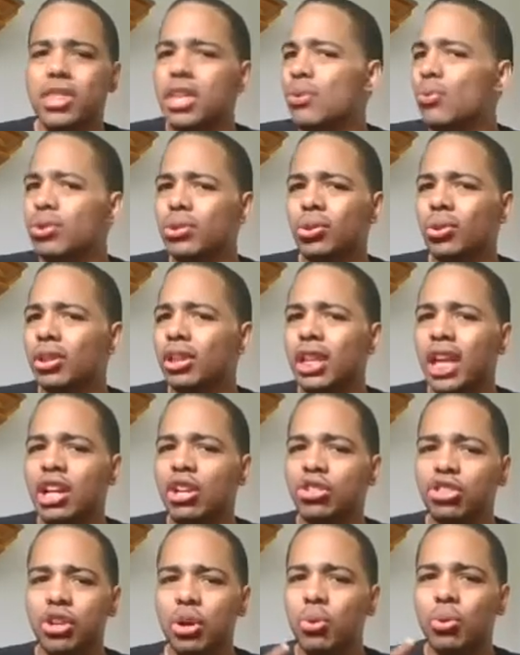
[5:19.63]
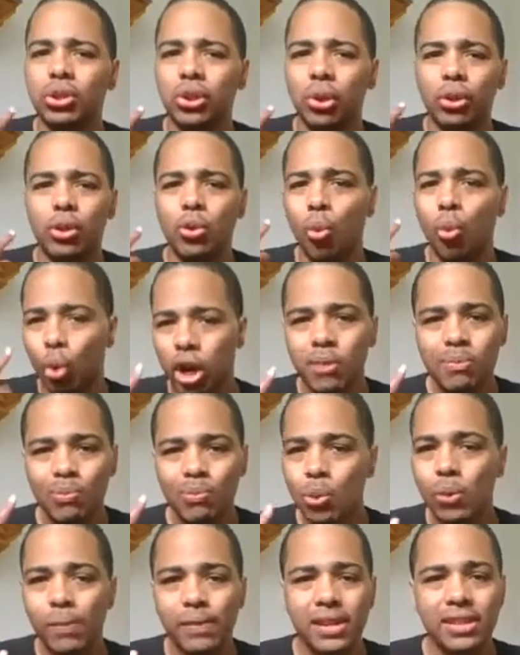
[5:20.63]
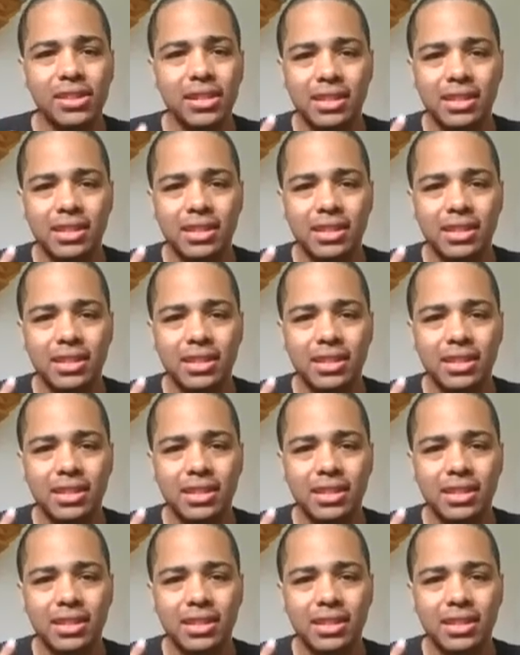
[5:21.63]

It was only like there was only one movie in the